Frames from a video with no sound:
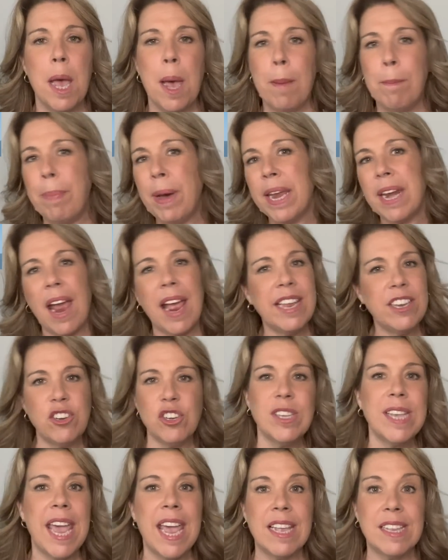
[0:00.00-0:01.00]
but I
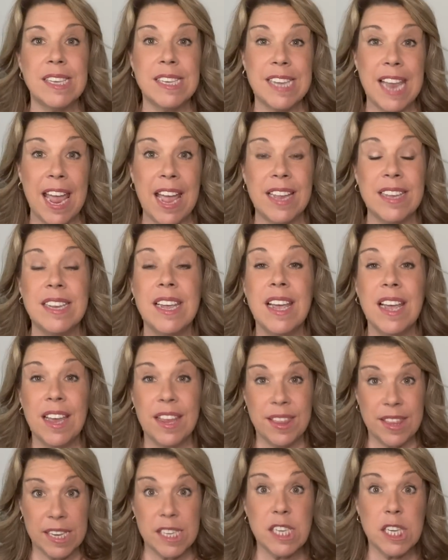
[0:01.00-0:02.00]
just can't stand
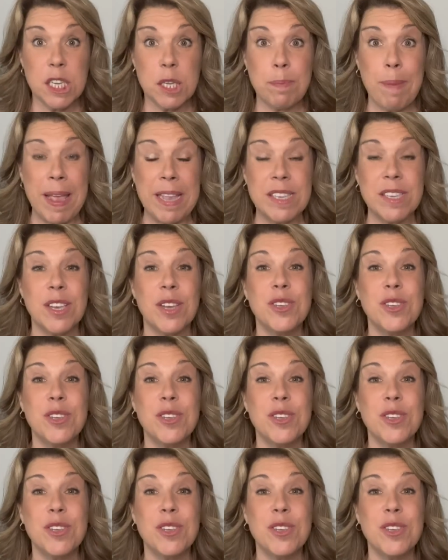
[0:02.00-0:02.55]
the suspense.